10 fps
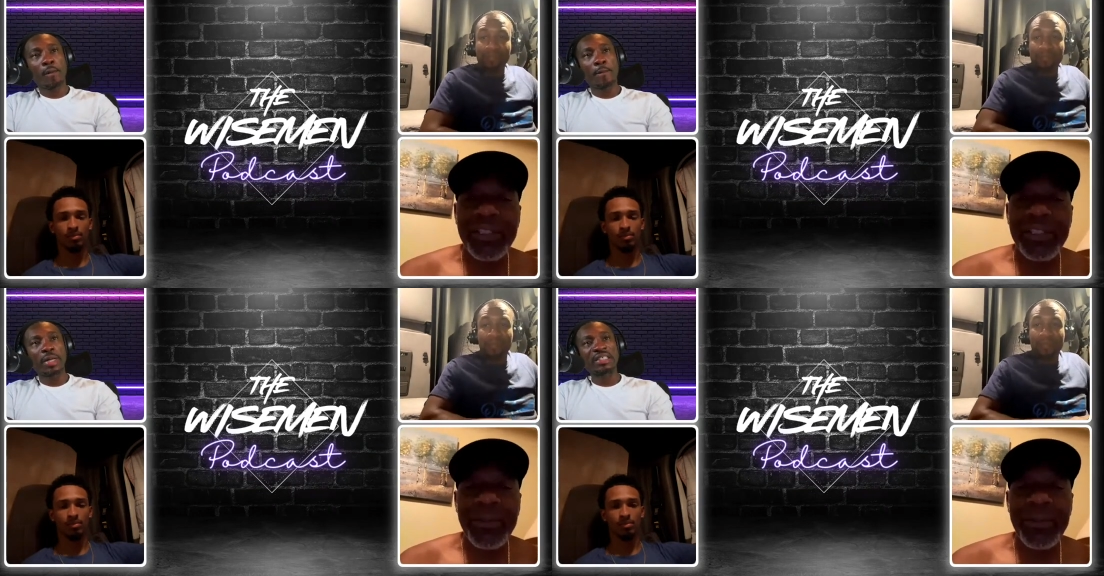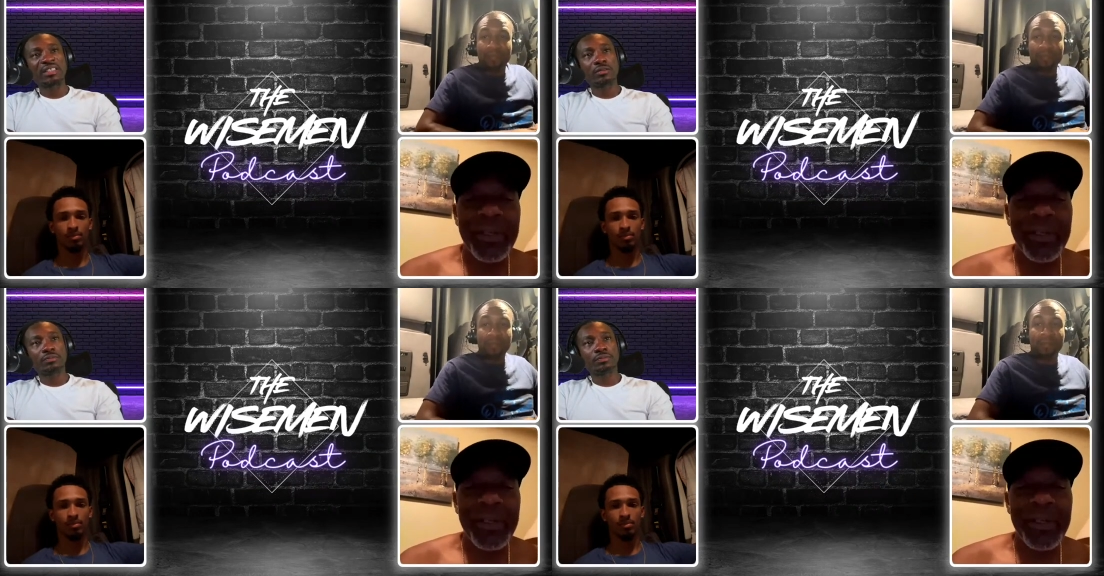Speaker 1: You
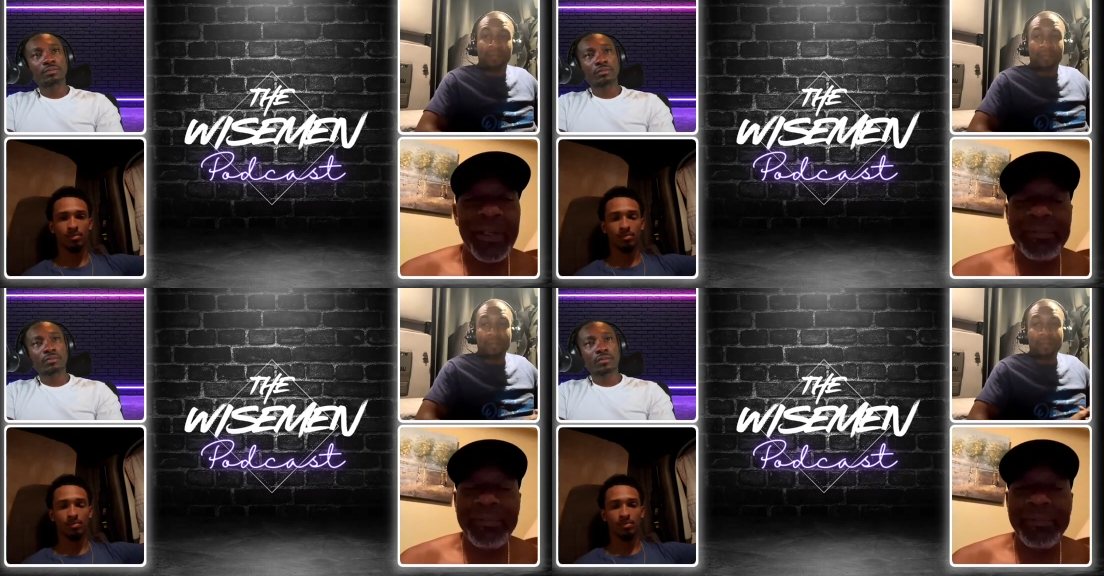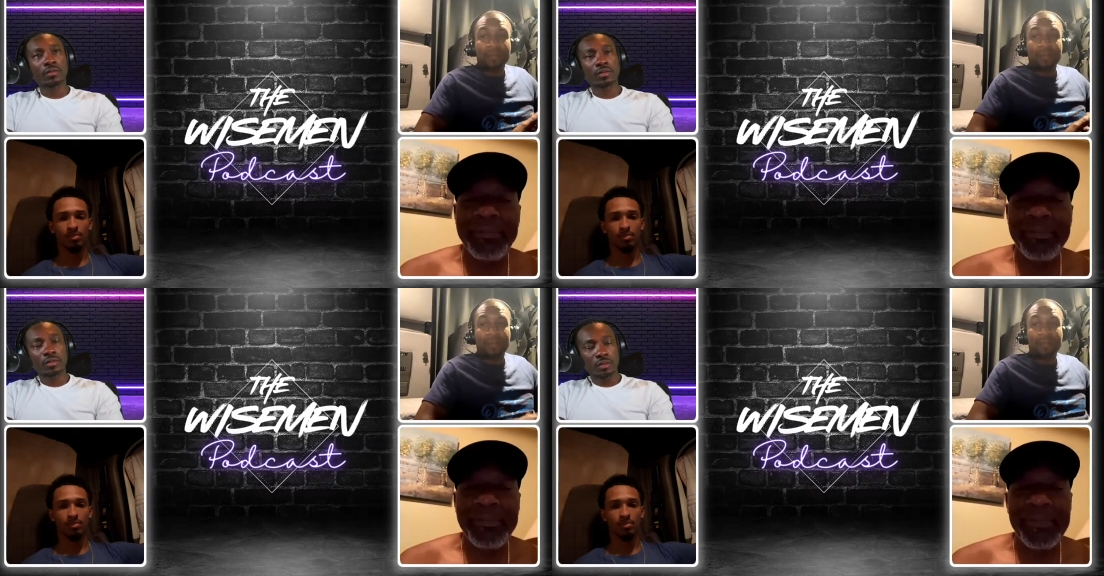know,
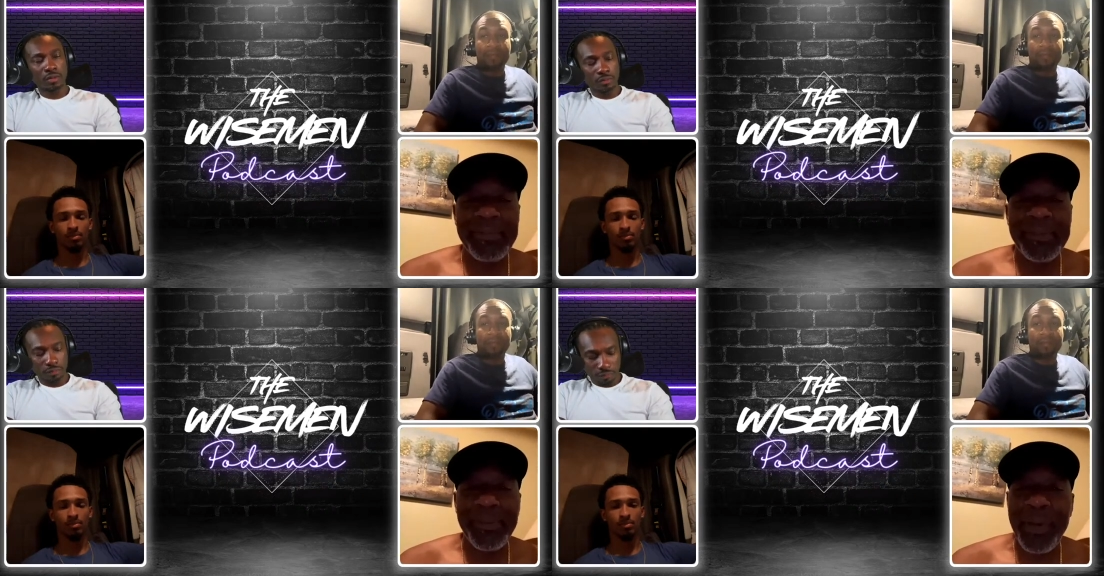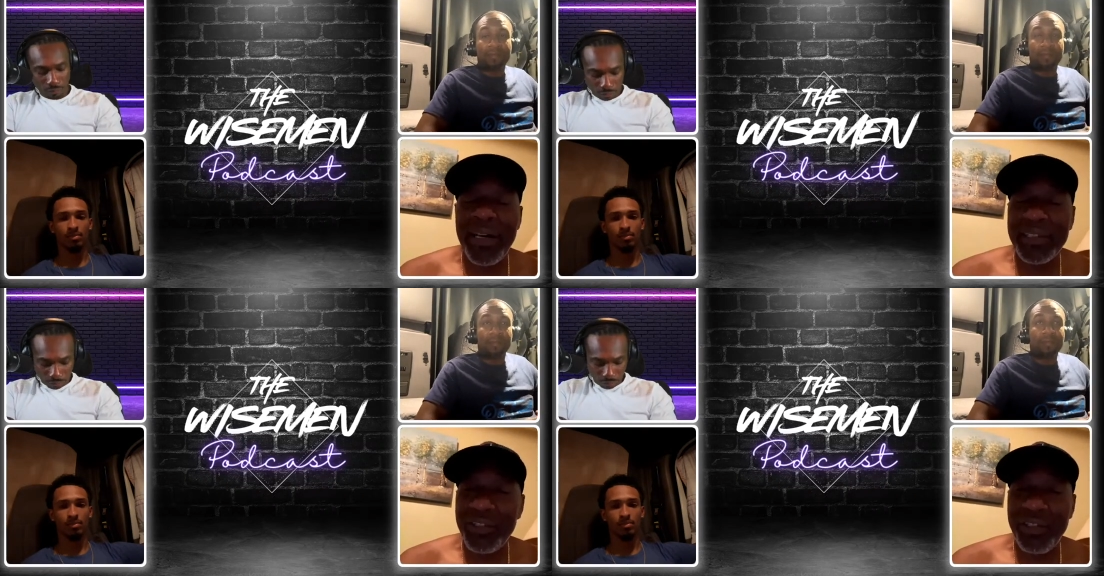the
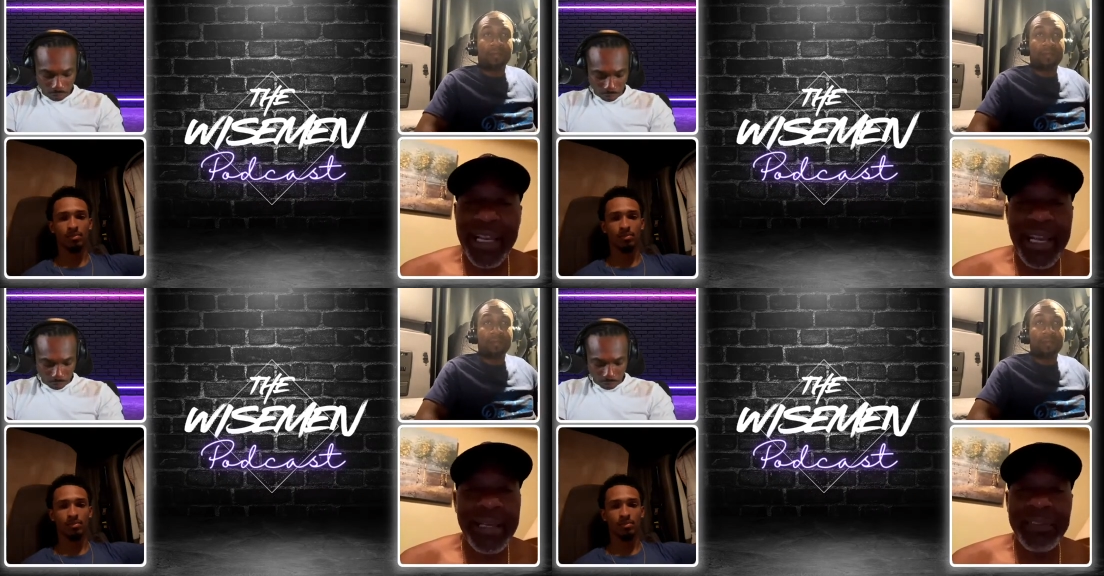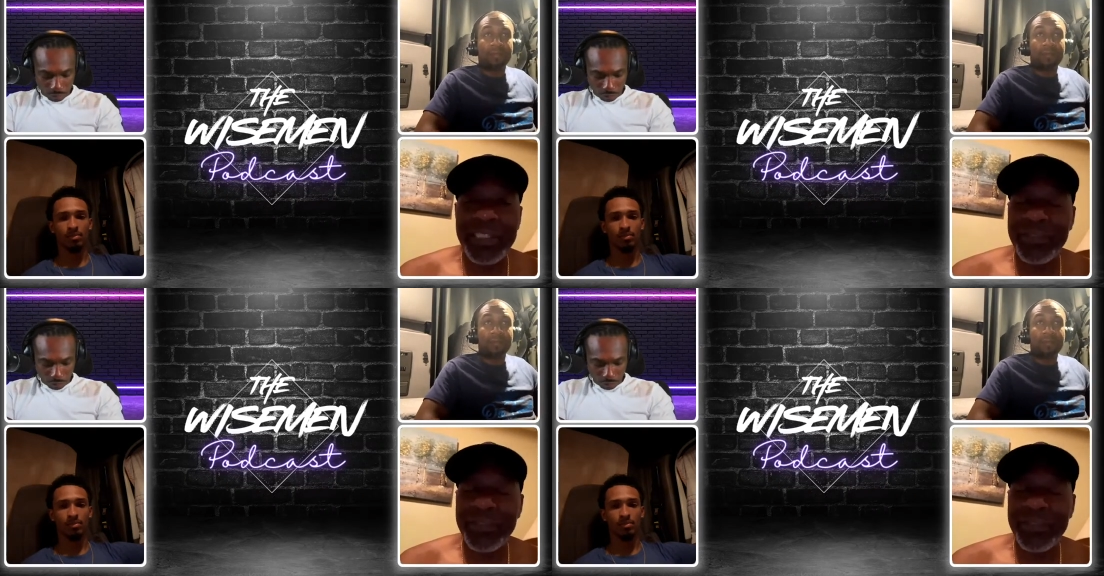box truck game.